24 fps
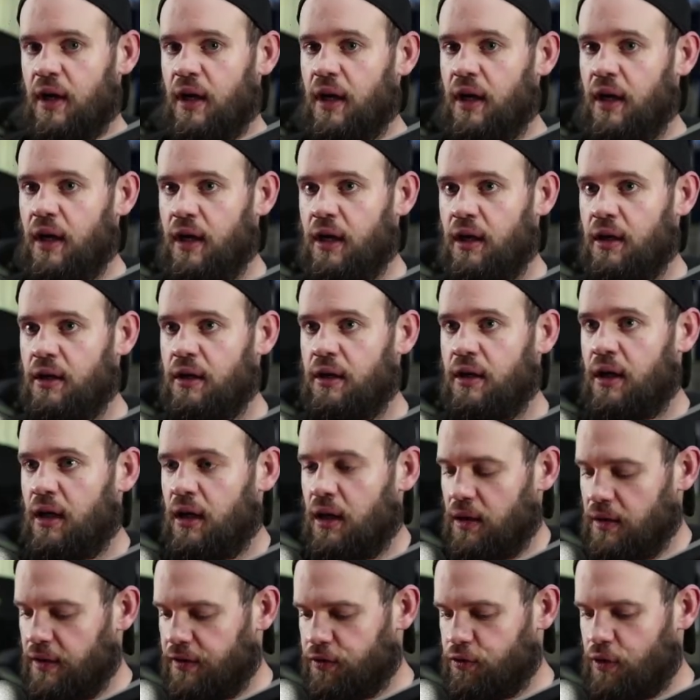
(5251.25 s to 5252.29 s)

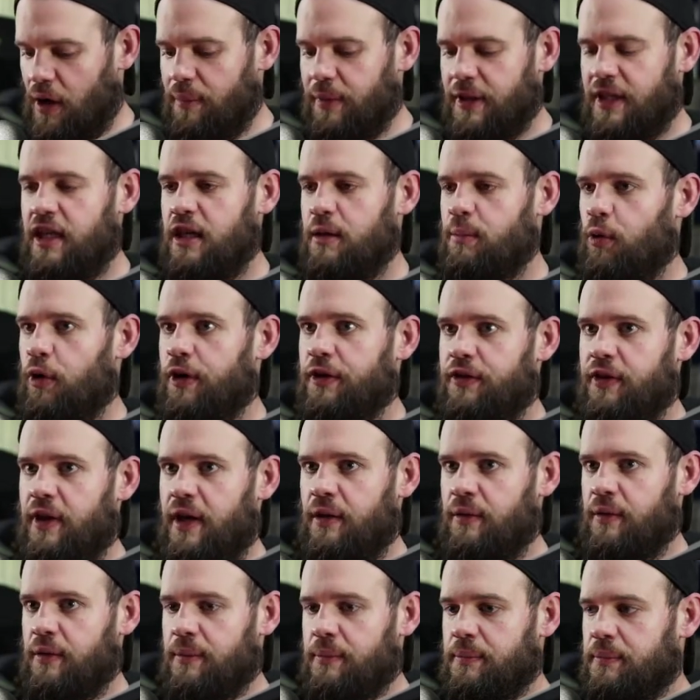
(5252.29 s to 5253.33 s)
Let's grab a keyboard
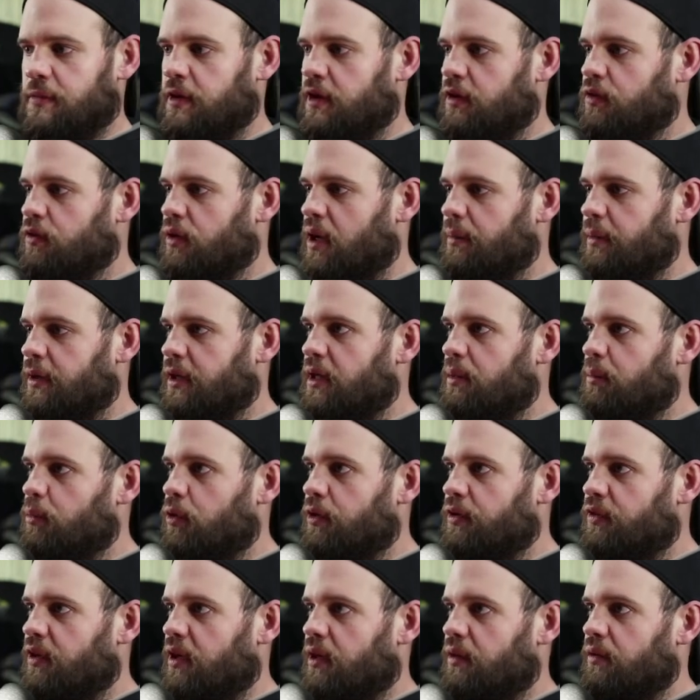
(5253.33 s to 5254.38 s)
sound. Let's grab a
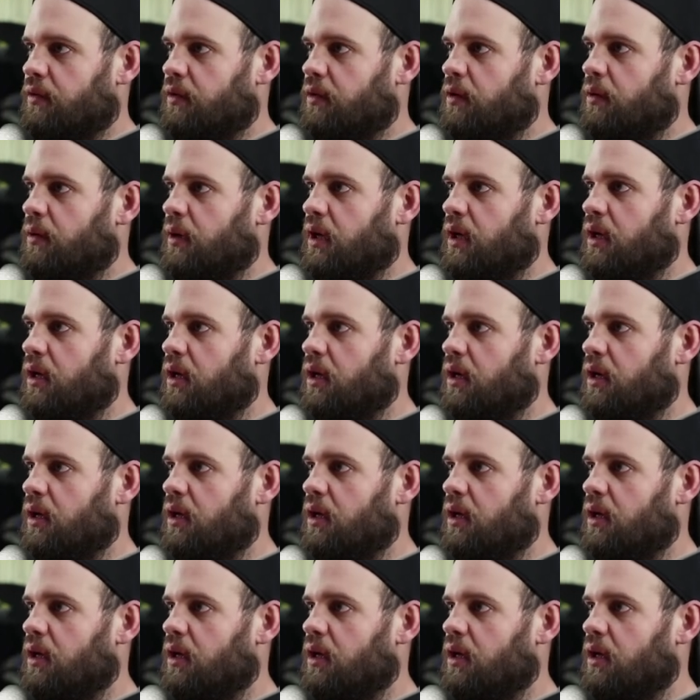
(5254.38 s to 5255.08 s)
keyboard sound real quick.